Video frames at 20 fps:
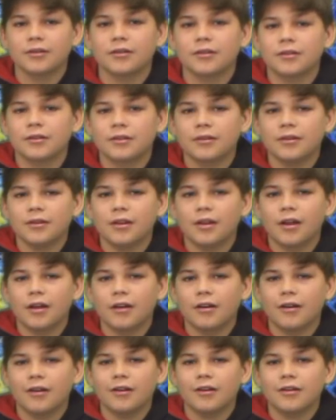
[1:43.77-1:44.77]

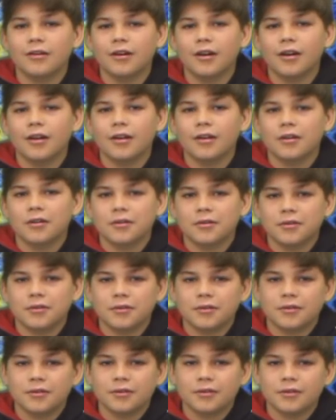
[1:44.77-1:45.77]

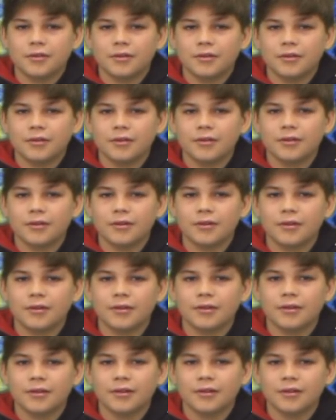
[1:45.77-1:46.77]

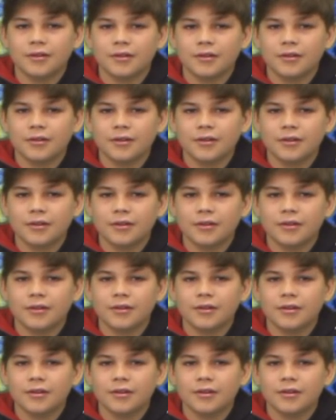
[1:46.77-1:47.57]
[no speech]